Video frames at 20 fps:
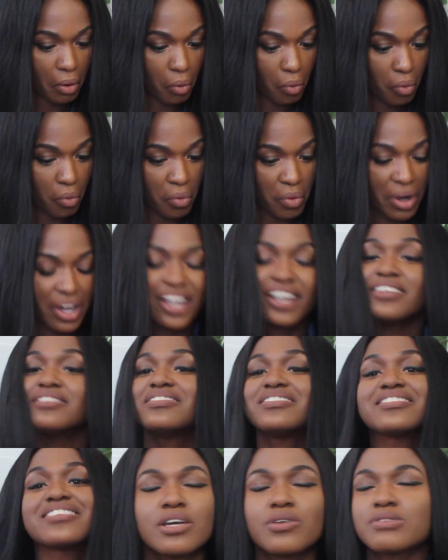Oh, okay.
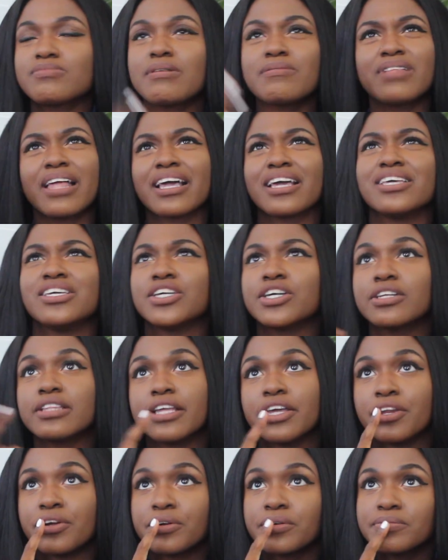It was maybe like a year
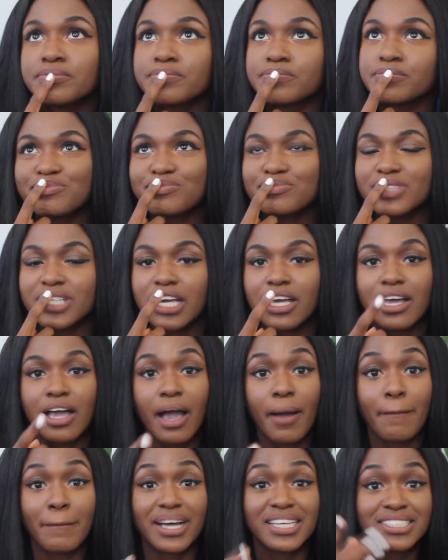later.
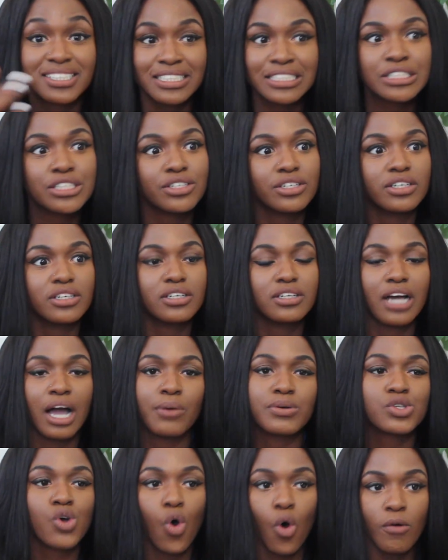My sister,
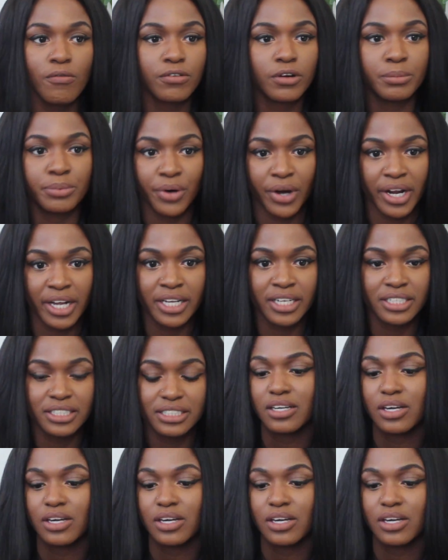I was home for break.